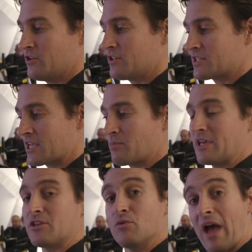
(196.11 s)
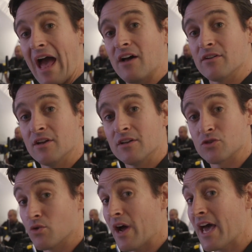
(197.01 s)
You can take PQ out
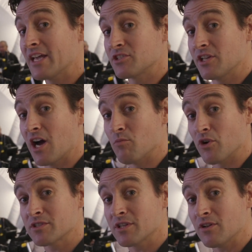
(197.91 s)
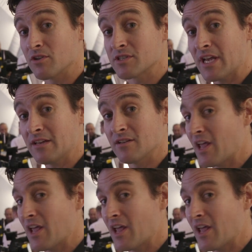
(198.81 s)
to an HDR monitor on set,